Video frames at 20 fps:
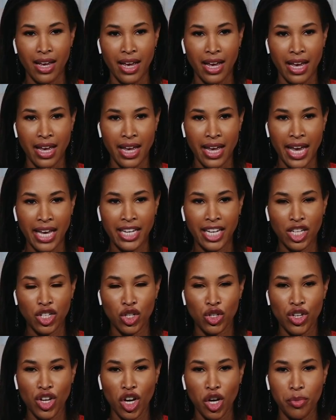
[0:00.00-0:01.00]
And as you
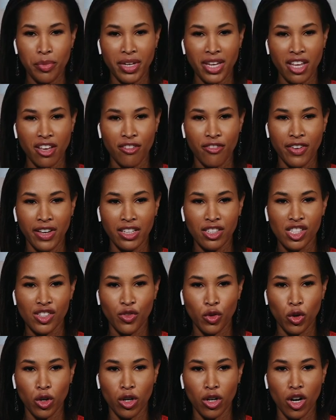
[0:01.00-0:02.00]
know, many events
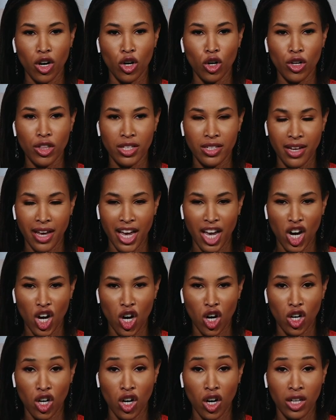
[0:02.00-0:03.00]
for Earth Day
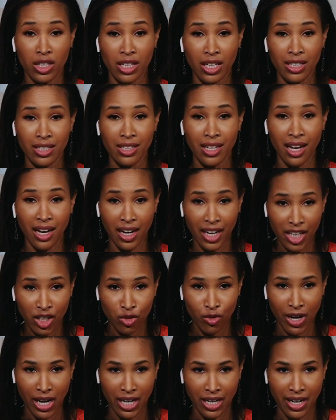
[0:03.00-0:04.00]
are online
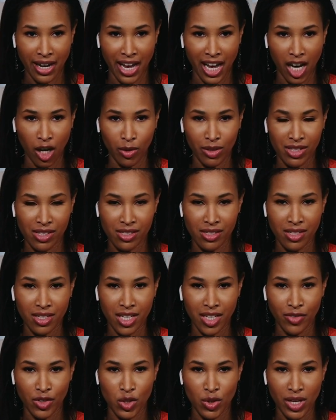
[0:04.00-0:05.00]
right now. And
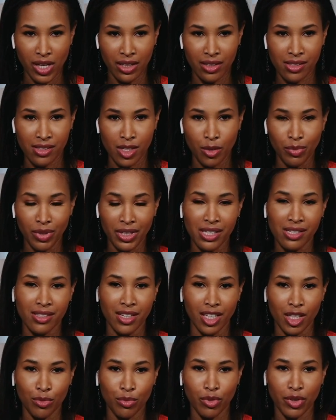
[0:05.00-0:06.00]
Steve, you can simply
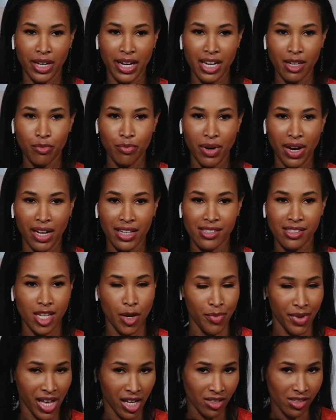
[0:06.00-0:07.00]
celebrate by
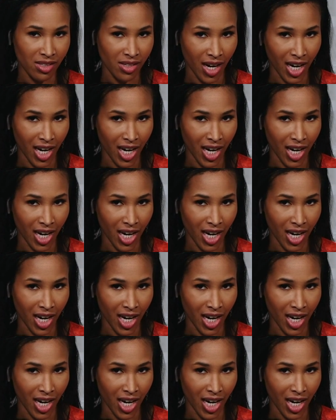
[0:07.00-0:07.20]
stepping outside